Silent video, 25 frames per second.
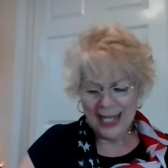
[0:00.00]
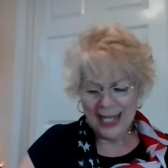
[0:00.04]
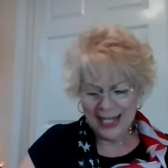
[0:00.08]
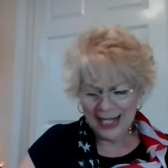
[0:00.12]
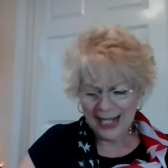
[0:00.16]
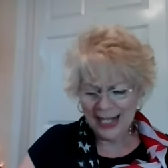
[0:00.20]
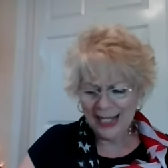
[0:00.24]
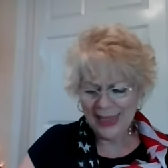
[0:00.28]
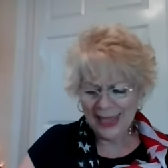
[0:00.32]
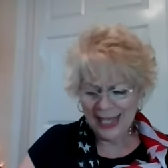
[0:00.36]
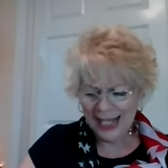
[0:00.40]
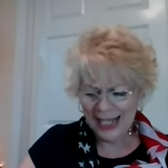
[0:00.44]

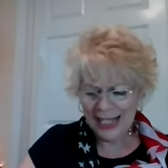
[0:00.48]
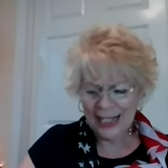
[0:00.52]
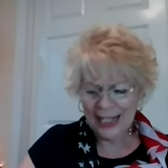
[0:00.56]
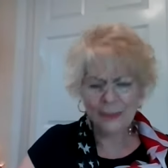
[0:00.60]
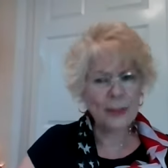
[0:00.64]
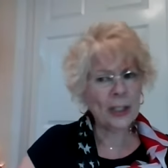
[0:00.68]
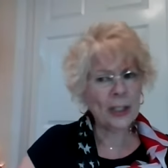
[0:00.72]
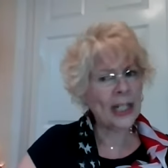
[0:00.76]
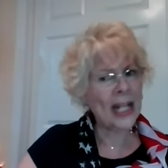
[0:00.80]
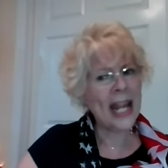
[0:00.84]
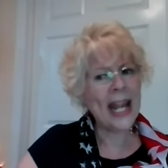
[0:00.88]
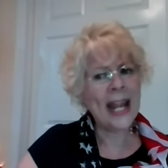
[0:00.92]
And I think
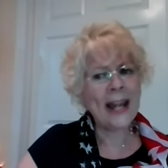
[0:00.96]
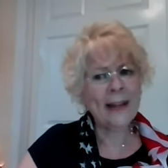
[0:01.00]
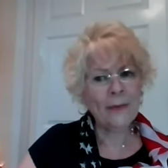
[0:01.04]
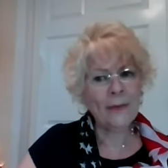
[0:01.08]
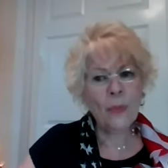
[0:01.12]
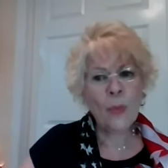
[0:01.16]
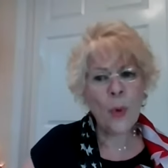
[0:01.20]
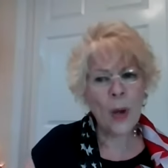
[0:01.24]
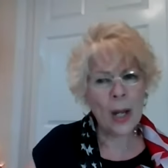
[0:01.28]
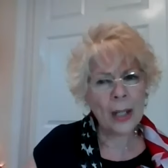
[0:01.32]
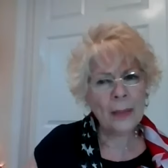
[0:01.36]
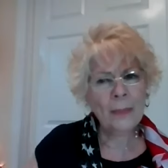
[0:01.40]
I'm going to
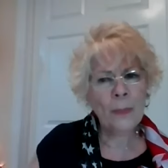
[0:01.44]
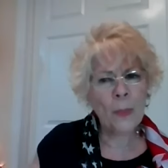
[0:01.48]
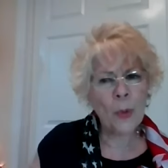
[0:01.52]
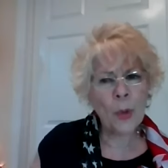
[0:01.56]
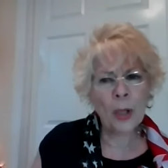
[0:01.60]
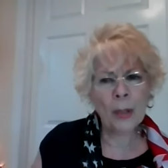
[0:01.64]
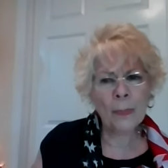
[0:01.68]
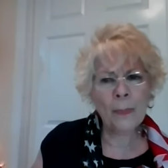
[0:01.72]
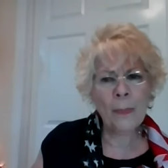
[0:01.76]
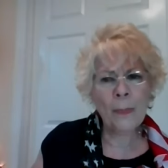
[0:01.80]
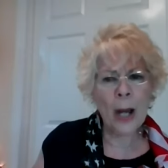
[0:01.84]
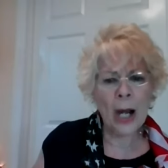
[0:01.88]
have one
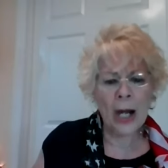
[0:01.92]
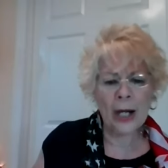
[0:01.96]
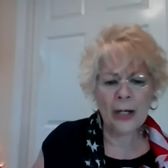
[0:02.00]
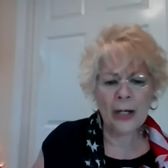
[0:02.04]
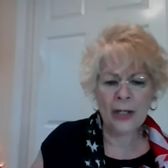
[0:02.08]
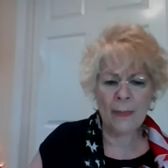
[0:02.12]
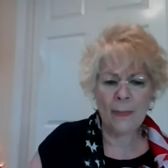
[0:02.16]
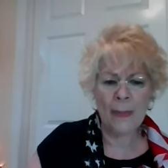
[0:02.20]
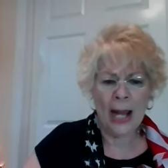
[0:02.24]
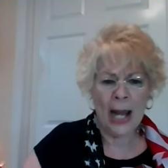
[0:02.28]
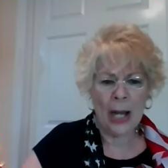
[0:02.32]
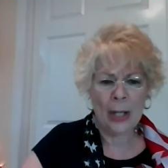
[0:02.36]
more
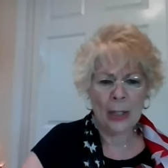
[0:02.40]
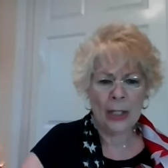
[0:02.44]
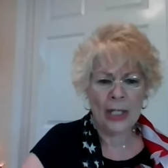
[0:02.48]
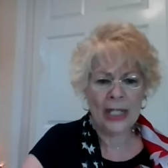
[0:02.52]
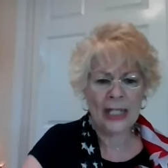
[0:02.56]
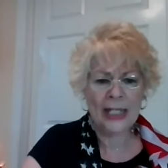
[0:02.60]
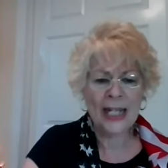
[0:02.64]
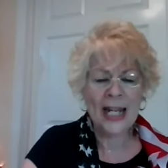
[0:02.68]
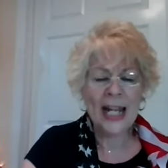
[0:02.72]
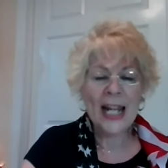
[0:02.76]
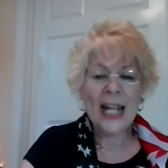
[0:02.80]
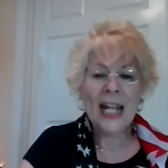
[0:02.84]
part about
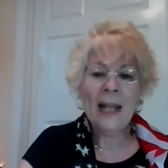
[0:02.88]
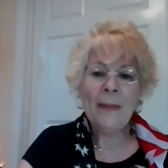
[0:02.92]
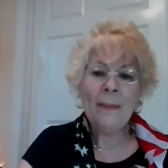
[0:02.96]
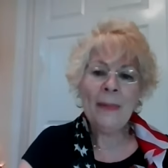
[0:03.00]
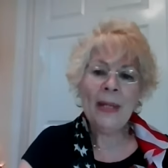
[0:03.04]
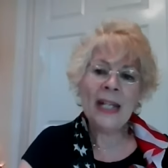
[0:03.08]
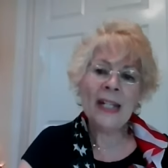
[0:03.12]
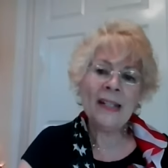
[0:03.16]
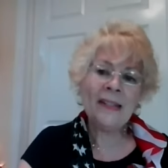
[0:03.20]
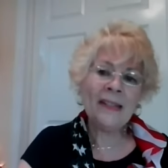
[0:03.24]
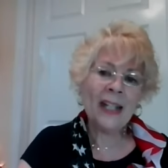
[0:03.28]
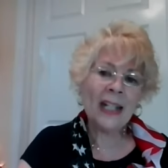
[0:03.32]
it
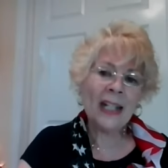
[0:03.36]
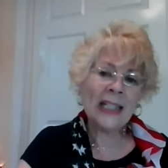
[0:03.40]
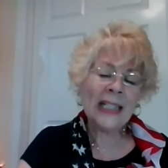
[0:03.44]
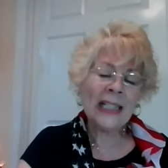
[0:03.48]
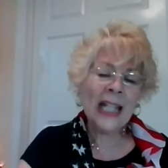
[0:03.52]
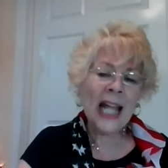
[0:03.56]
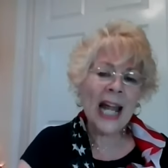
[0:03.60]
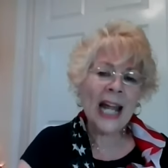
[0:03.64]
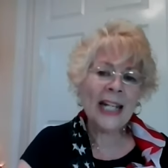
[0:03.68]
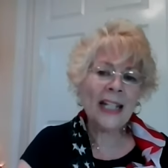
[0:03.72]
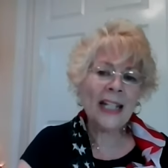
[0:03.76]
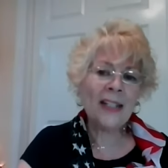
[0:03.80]
because I'd
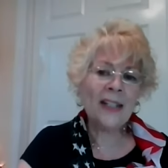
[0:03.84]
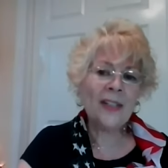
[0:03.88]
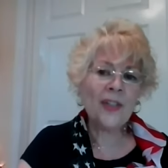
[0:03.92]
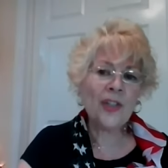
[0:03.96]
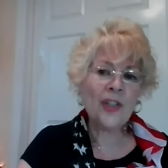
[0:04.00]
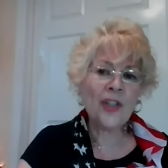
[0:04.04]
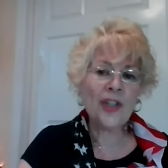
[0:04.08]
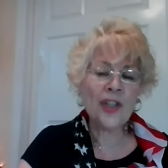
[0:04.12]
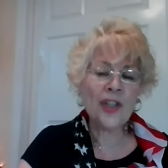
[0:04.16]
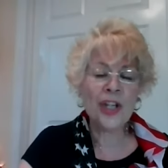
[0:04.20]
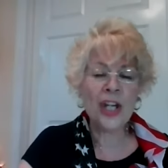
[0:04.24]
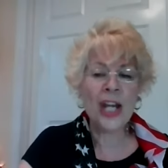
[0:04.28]
like
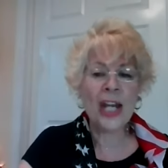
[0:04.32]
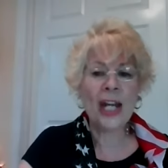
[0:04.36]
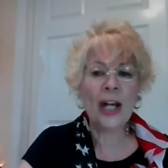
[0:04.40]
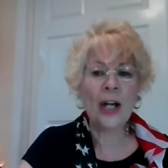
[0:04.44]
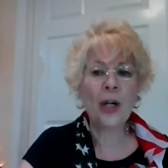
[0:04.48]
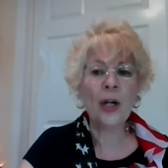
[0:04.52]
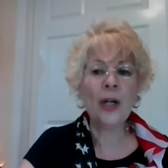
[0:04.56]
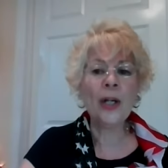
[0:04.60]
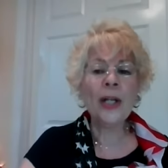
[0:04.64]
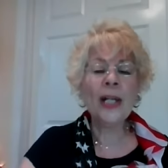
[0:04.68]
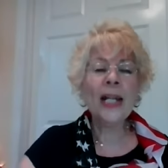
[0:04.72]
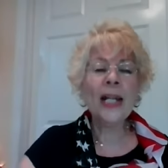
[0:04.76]
to
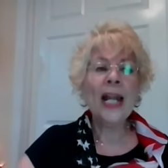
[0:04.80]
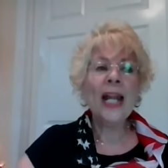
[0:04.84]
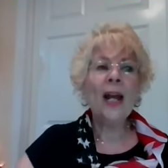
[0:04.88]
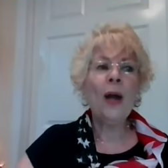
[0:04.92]
share